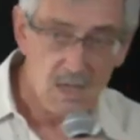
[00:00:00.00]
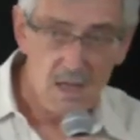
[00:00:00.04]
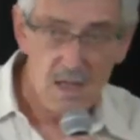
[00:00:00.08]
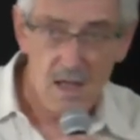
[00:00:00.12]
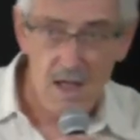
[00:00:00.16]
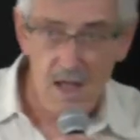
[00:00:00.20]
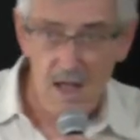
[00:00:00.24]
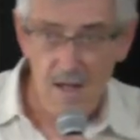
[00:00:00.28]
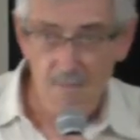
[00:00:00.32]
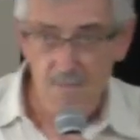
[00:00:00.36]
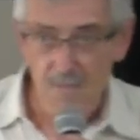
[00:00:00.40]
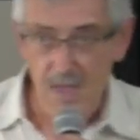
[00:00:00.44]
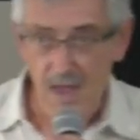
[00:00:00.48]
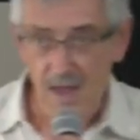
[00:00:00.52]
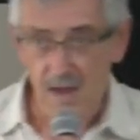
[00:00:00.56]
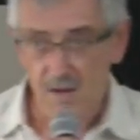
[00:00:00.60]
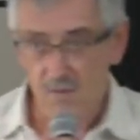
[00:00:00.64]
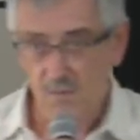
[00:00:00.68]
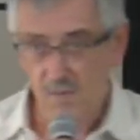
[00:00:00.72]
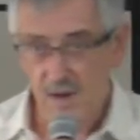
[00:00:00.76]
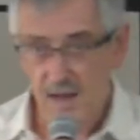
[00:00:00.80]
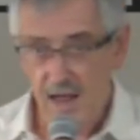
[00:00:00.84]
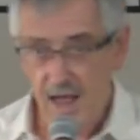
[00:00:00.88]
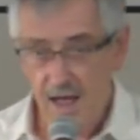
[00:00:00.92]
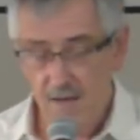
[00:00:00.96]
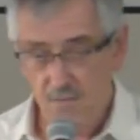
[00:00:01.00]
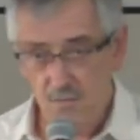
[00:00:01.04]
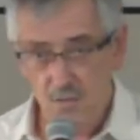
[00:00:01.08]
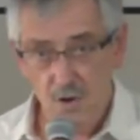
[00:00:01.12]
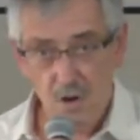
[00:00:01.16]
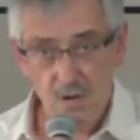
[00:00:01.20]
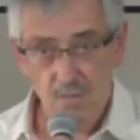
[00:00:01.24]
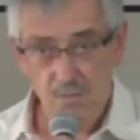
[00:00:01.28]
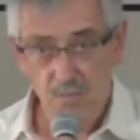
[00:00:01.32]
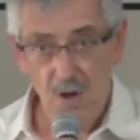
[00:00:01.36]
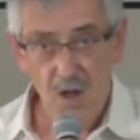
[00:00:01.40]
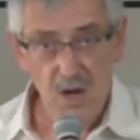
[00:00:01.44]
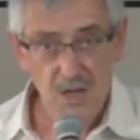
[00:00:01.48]
And we have
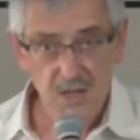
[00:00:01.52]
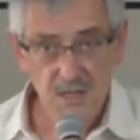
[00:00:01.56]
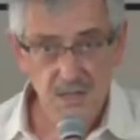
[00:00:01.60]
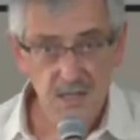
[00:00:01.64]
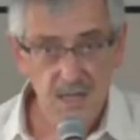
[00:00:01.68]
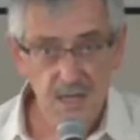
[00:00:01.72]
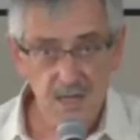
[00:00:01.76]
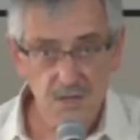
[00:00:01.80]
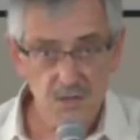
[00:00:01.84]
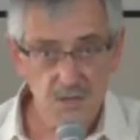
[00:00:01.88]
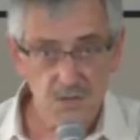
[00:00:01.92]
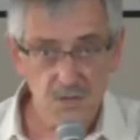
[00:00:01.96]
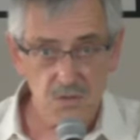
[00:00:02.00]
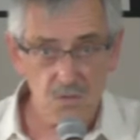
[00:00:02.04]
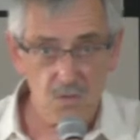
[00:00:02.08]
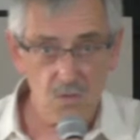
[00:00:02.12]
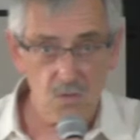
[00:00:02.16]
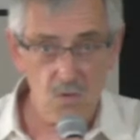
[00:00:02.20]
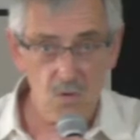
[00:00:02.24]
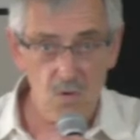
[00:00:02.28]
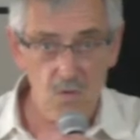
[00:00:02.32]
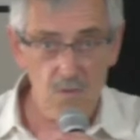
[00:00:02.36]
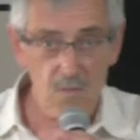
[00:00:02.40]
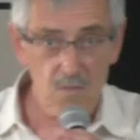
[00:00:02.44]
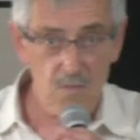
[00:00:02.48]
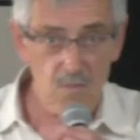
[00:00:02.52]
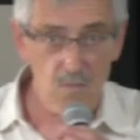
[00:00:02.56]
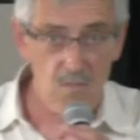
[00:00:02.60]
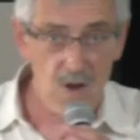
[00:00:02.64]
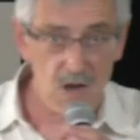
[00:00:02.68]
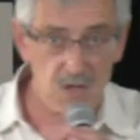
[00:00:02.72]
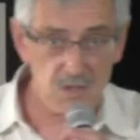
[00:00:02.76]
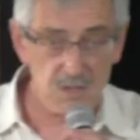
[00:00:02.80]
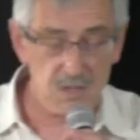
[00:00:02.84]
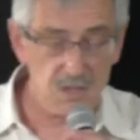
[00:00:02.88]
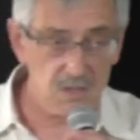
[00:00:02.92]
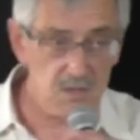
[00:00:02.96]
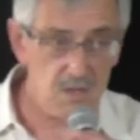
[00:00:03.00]
no policies or
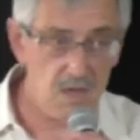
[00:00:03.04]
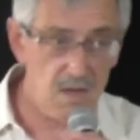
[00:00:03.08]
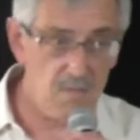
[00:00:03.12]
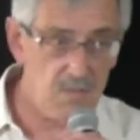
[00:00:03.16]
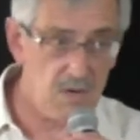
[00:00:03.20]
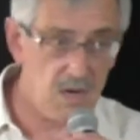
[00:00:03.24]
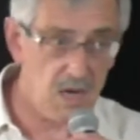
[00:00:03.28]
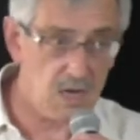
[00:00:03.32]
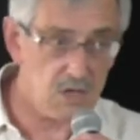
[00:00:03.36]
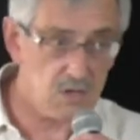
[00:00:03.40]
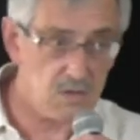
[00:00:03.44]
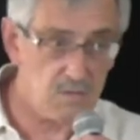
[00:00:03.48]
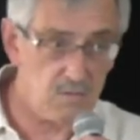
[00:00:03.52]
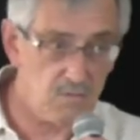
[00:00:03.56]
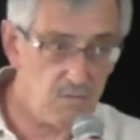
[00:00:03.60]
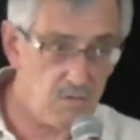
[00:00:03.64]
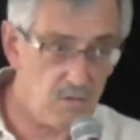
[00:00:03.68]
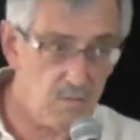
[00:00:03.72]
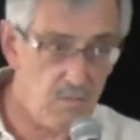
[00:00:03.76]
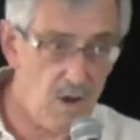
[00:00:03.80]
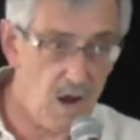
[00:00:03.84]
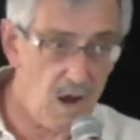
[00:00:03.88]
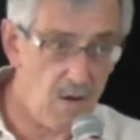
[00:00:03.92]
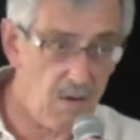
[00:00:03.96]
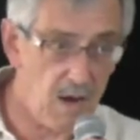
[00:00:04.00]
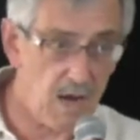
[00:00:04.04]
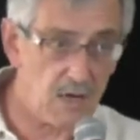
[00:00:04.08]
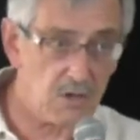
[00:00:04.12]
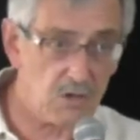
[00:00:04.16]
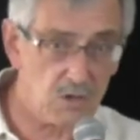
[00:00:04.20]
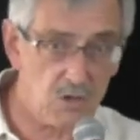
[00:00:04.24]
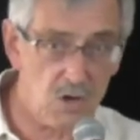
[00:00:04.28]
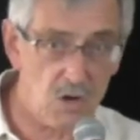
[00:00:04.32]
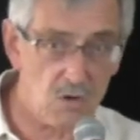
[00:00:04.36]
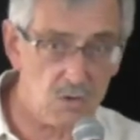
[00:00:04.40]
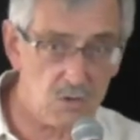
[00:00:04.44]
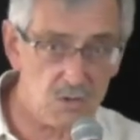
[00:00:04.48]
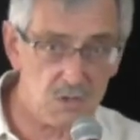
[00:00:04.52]
much determination from our
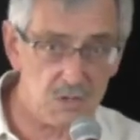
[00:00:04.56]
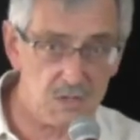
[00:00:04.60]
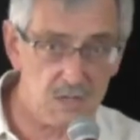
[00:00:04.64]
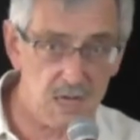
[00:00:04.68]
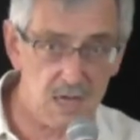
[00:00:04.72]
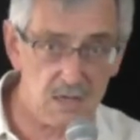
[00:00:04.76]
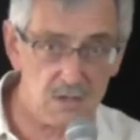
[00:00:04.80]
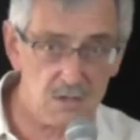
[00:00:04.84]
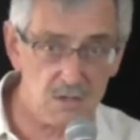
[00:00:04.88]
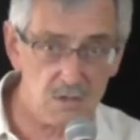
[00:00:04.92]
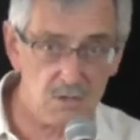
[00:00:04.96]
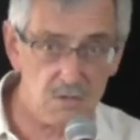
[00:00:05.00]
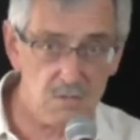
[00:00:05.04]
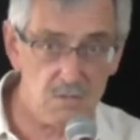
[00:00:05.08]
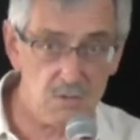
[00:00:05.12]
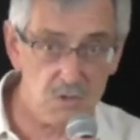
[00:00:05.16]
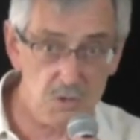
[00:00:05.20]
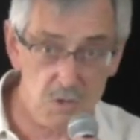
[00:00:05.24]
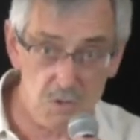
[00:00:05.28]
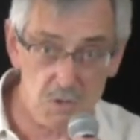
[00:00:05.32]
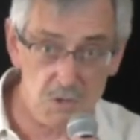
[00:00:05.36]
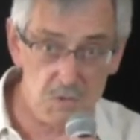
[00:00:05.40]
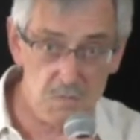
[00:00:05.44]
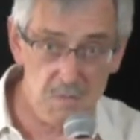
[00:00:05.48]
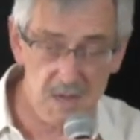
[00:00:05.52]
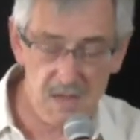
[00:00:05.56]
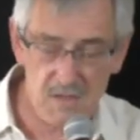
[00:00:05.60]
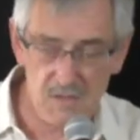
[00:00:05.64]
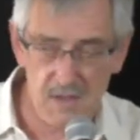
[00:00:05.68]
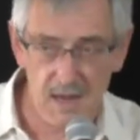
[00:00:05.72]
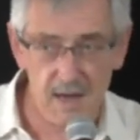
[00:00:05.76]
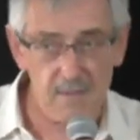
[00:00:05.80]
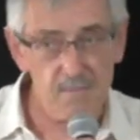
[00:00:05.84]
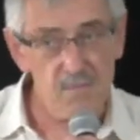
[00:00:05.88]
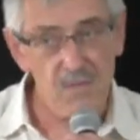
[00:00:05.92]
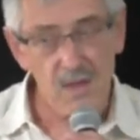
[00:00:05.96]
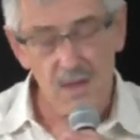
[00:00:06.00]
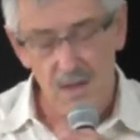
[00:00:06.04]
agricultural sector to reduce
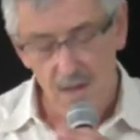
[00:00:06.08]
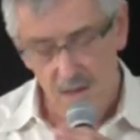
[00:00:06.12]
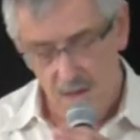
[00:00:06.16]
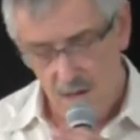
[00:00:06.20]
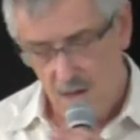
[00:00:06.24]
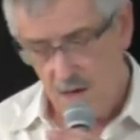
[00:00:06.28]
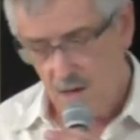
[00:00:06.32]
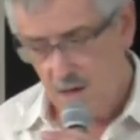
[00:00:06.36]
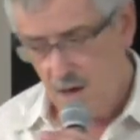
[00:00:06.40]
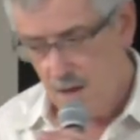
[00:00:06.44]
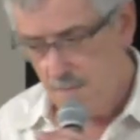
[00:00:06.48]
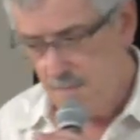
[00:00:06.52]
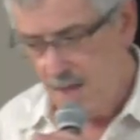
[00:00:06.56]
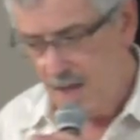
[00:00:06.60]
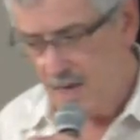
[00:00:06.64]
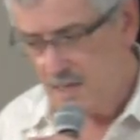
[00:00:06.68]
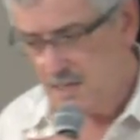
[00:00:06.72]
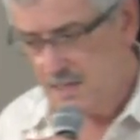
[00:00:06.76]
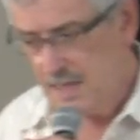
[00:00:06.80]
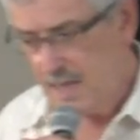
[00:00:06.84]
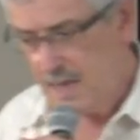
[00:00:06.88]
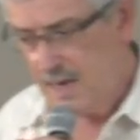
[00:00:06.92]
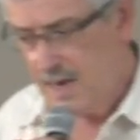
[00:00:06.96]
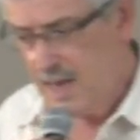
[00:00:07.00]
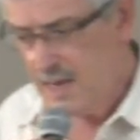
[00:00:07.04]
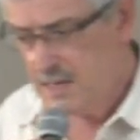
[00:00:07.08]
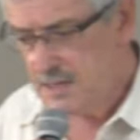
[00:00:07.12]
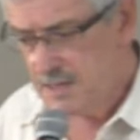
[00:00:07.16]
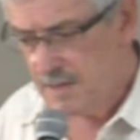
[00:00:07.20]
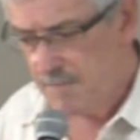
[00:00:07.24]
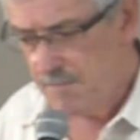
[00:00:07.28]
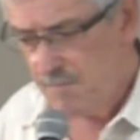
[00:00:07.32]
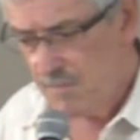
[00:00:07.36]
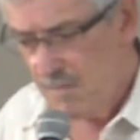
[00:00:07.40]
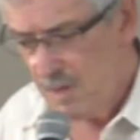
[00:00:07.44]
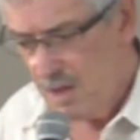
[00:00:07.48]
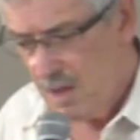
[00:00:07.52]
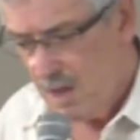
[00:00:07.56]
methane. I'll come back to that later.
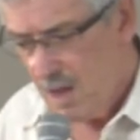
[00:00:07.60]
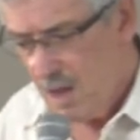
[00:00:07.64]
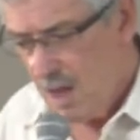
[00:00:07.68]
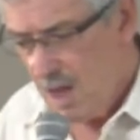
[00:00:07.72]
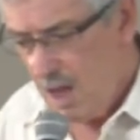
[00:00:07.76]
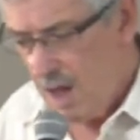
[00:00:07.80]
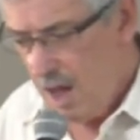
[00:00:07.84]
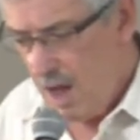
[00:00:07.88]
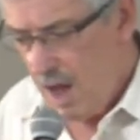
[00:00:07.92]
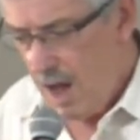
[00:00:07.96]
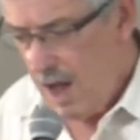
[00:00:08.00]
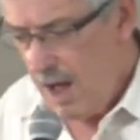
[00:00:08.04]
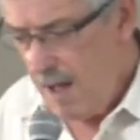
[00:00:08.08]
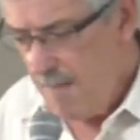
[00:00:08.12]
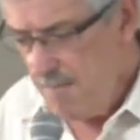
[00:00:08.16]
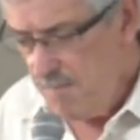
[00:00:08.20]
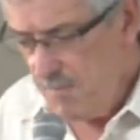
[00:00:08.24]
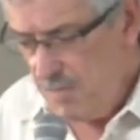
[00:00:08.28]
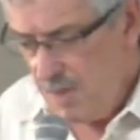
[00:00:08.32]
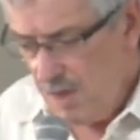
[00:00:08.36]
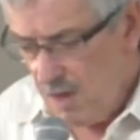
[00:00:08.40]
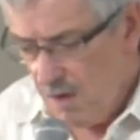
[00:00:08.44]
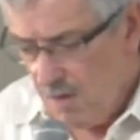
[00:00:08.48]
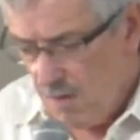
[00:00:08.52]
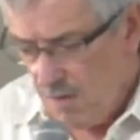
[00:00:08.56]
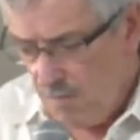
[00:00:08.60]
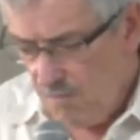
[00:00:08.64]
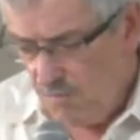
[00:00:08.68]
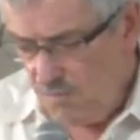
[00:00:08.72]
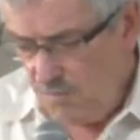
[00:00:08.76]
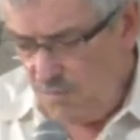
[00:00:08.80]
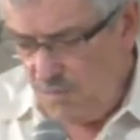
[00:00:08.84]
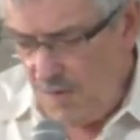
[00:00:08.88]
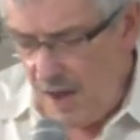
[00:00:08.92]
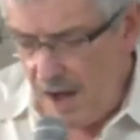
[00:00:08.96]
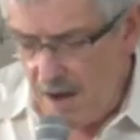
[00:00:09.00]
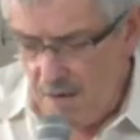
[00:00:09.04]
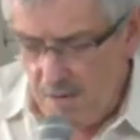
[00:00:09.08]

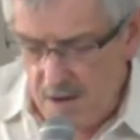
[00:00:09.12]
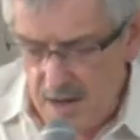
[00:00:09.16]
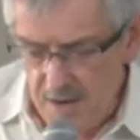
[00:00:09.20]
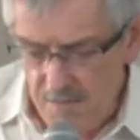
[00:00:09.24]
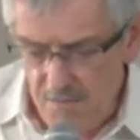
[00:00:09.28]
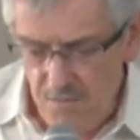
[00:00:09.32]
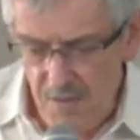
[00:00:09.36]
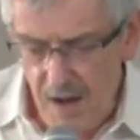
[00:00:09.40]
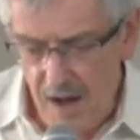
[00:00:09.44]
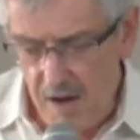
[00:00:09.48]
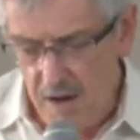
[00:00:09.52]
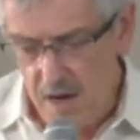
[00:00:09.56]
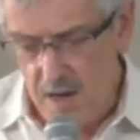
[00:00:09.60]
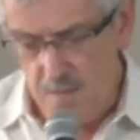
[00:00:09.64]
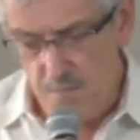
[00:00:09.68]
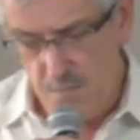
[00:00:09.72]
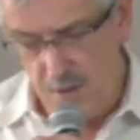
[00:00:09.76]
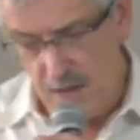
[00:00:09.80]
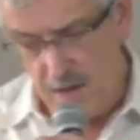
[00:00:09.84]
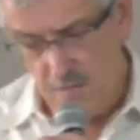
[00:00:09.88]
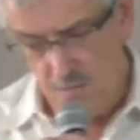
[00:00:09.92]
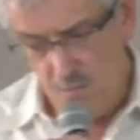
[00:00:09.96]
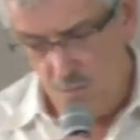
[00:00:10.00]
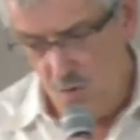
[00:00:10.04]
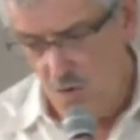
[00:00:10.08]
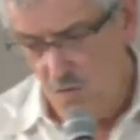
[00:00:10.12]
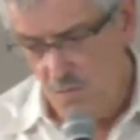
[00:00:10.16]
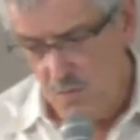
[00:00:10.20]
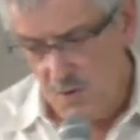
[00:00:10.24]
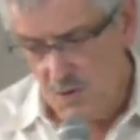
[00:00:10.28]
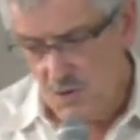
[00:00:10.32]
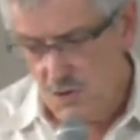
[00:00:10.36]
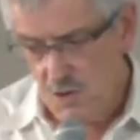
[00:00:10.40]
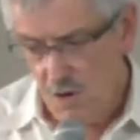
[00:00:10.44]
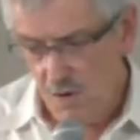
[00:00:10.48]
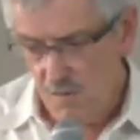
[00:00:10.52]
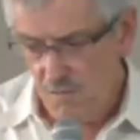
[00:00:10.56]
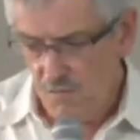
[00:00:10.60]
Very, very big
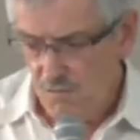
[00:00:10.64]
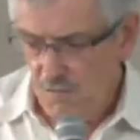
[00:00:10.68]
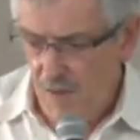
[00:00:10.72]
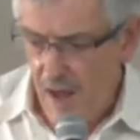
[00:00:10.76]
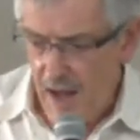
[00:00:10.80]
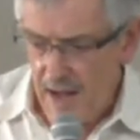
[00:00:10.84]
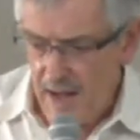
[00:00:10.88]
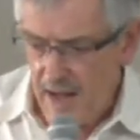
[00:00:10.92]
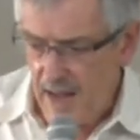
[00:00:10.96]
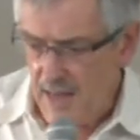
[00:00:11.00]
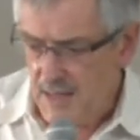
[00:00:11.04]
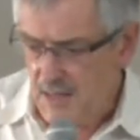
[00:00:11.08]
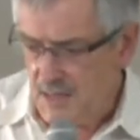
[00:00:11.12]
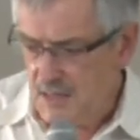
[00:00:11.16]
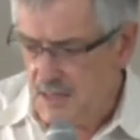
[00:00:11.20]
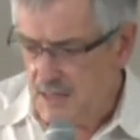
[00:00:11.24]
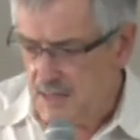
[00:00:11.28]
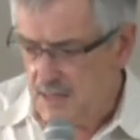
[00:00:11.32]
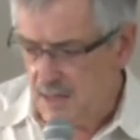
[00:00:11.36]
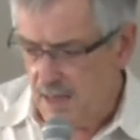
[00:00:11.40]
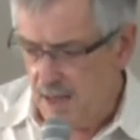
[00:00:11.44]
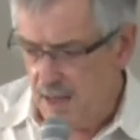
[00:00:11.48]
movement on finance.